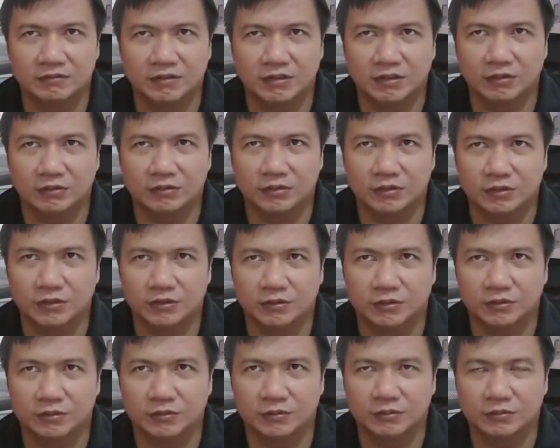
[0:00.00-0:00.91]
you know,
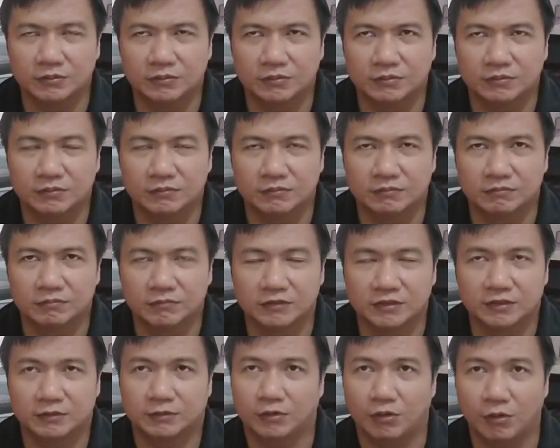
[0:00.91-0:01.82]
to
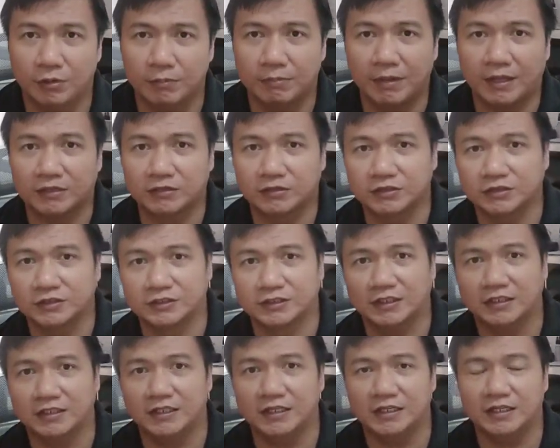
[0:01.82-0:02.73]
going back to
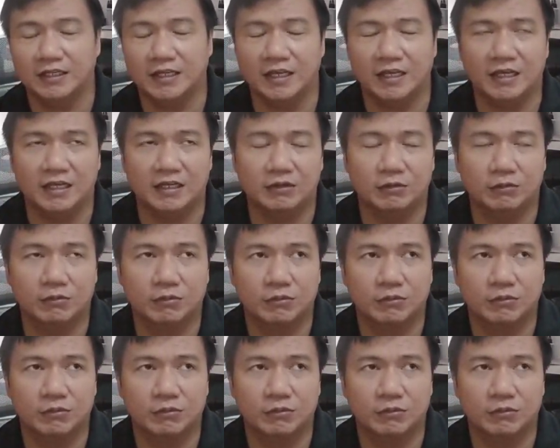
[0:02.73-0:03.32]
study again,